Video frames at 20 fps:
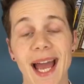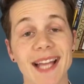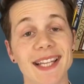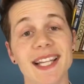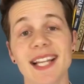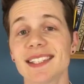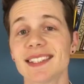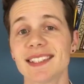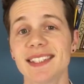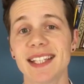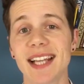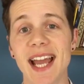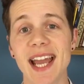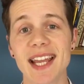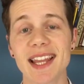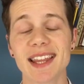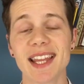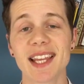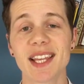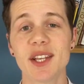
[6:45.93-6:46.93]
And that's it.
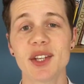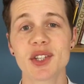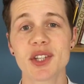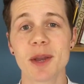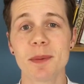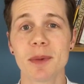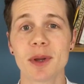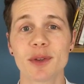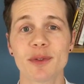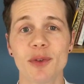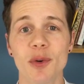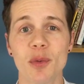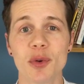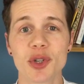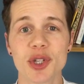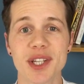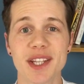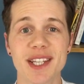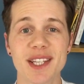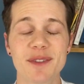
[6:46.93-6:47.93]
Hey, thank you so much for
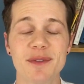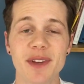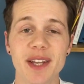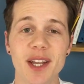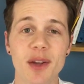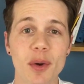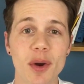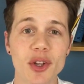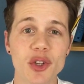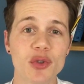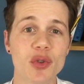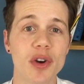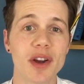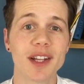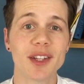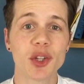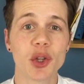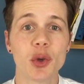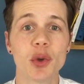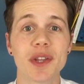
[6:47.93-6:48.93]
watching this video. I
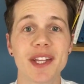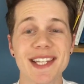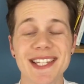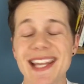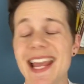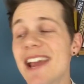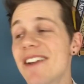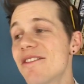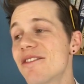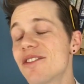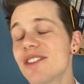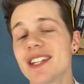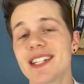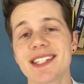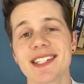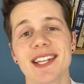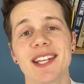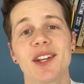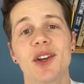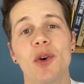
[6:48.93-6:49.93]
try and do this every
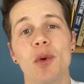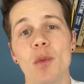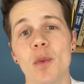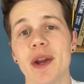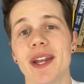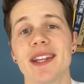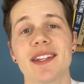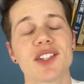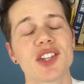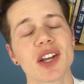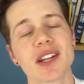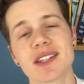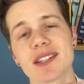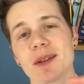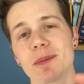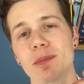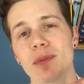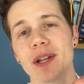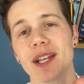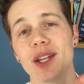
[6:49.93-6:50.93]
single week
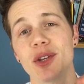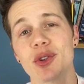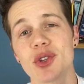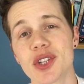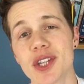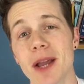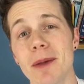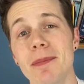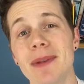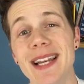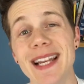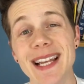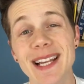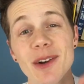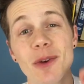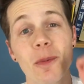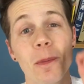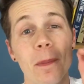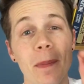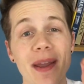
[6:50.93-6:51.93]
just to bring you some
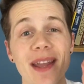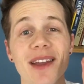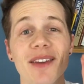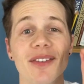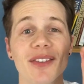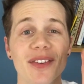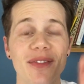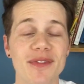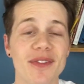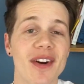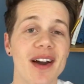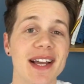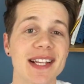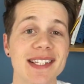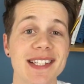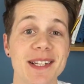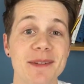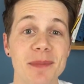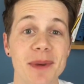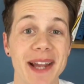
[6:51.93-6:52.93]
little bit of
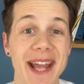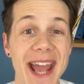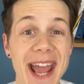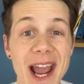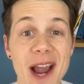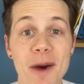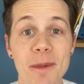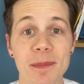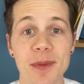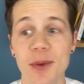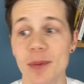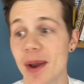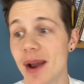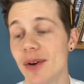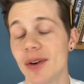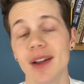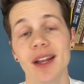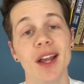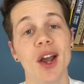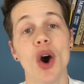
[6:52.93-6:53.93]
advice that might help you
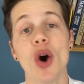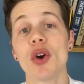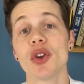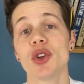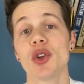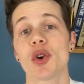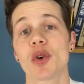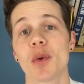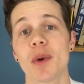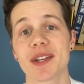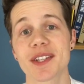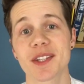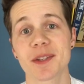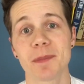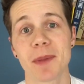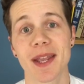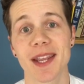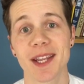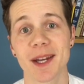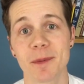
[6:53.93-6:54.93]
out on your quest
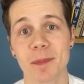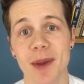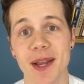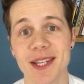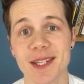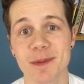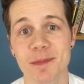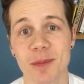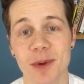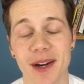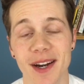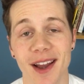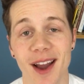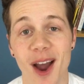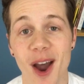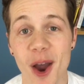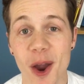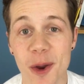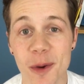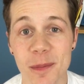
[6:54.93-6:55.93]
to make an amazing bread at
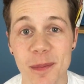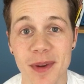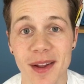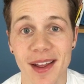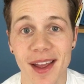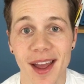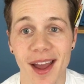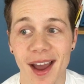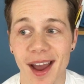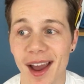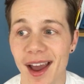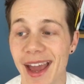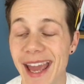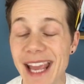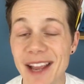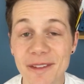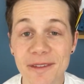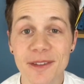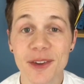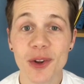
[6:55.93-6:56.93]
home.
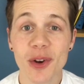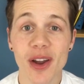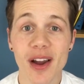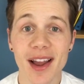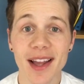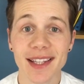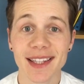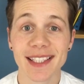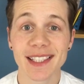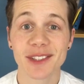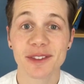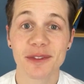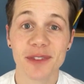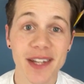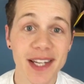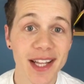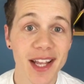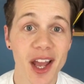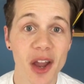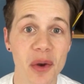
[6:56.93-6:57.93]
If you like this
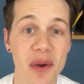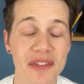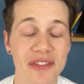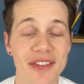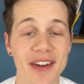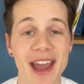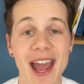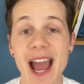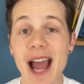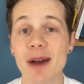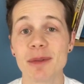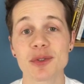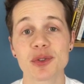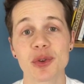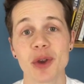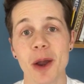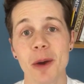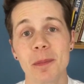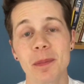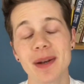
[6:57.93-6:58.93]
video, if it
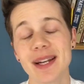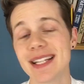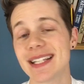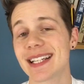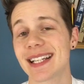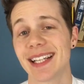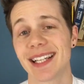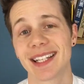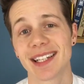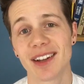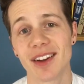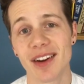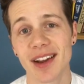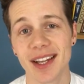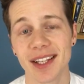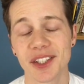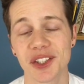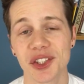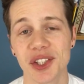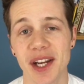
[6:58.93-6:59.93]
helps you out, please click
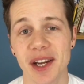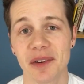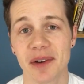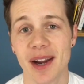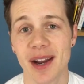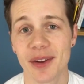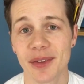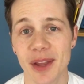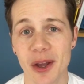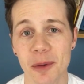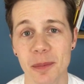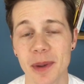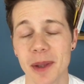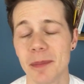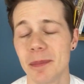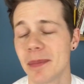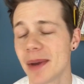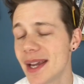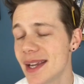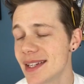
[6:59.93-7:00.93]
like and share it out. That would be
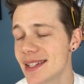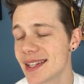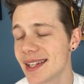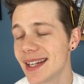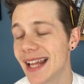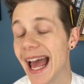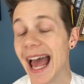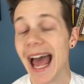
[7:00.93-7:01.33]
amazing.